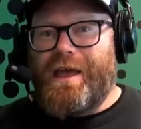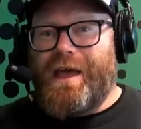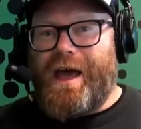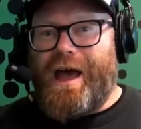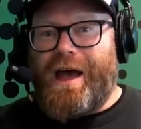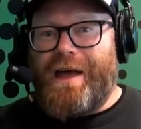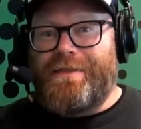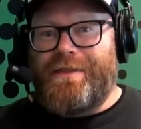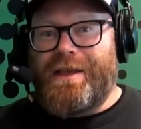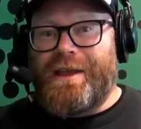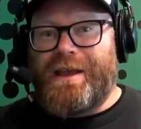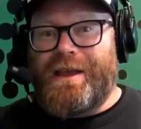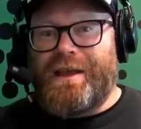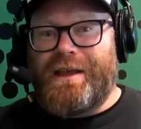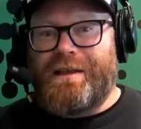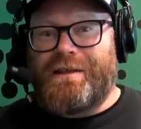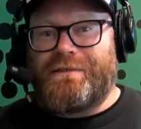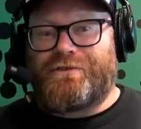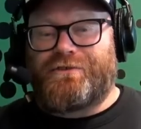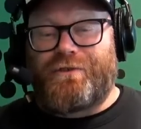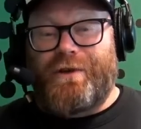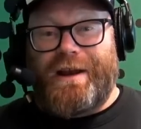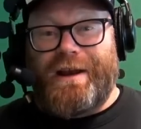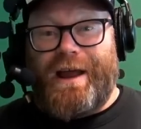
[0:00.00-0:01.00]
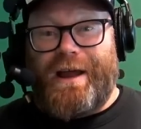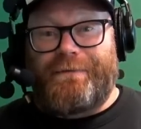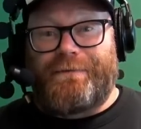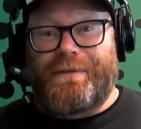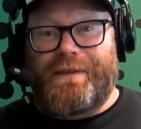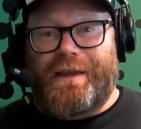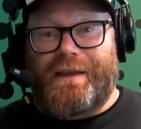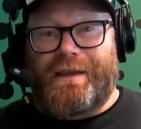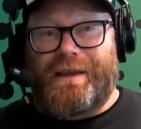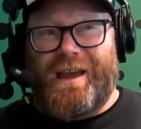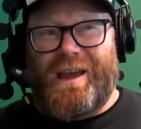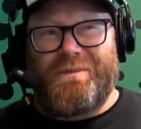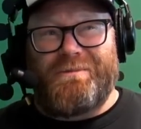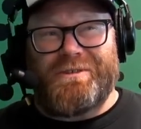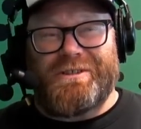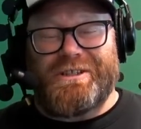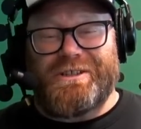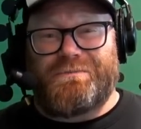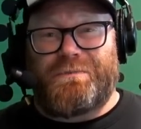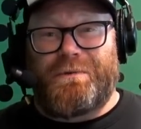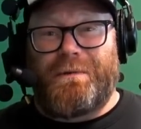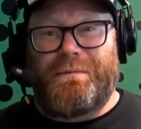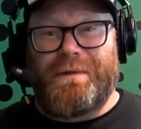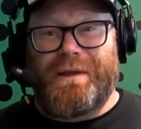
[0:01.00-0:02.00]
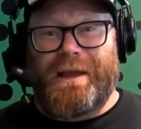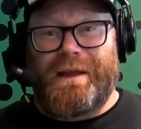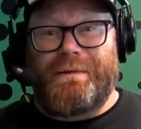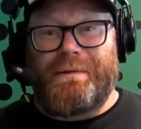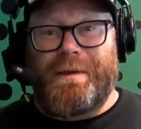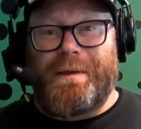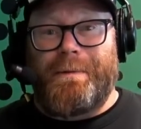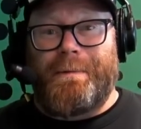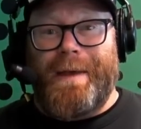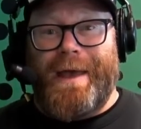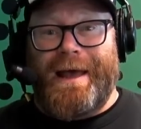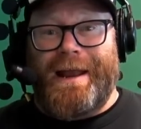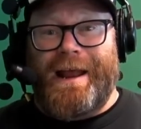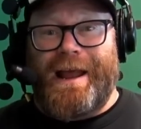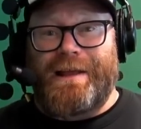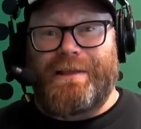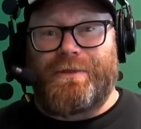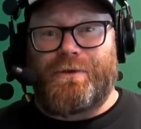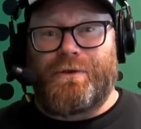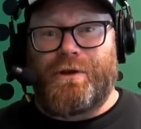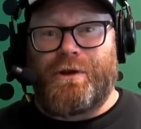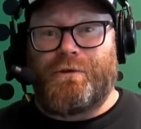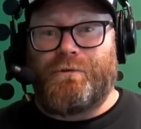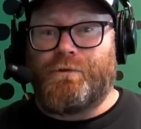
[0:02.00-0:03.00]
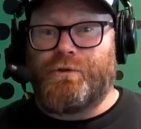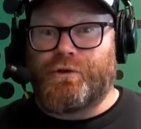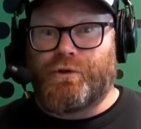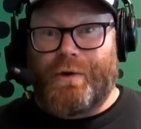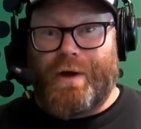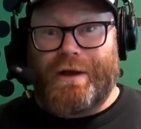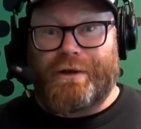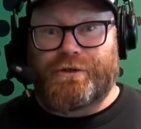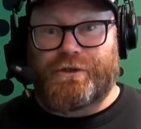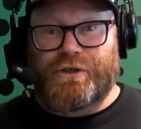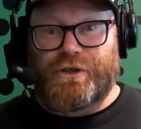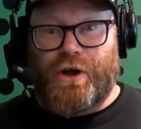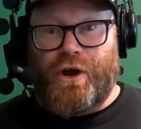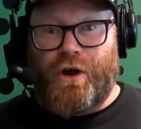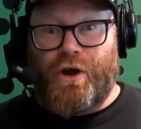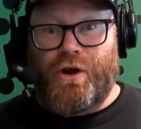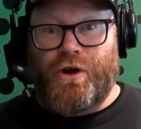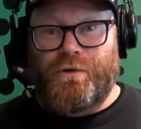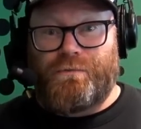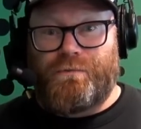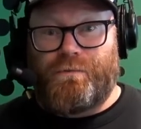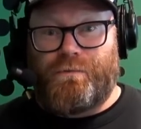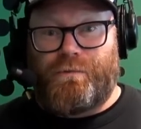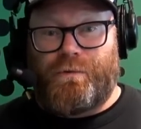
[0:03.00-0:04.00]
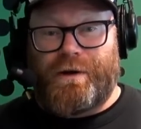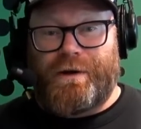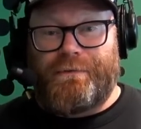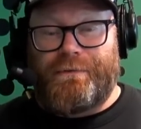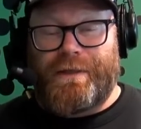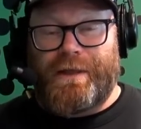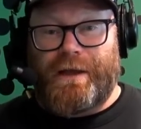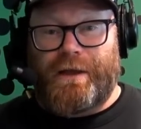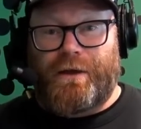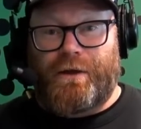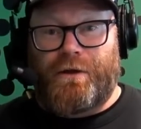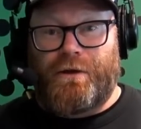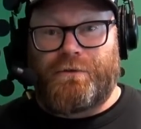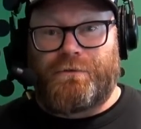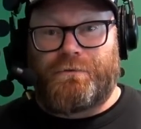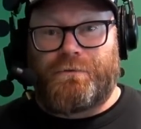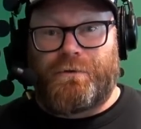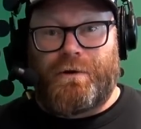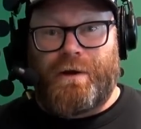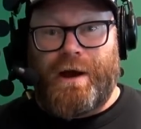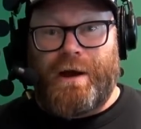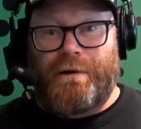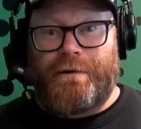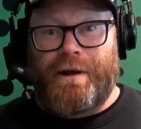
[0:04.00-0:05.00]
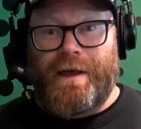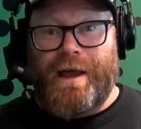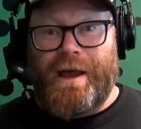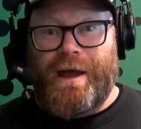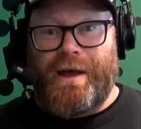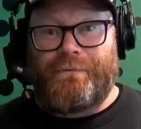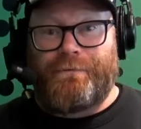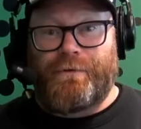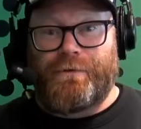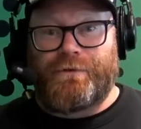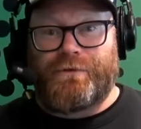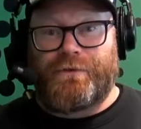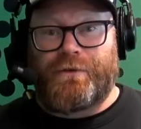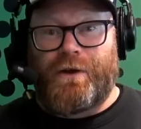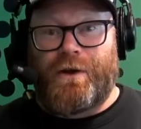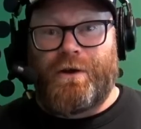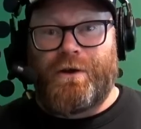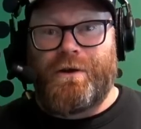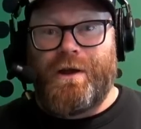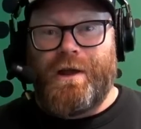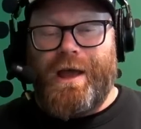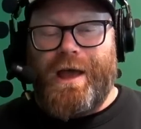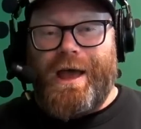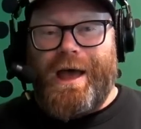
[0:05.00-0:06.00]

And then straight after that game, which is probably going to be about 8:30, we'll do our show, whatever that goes for, an hour and a half or so.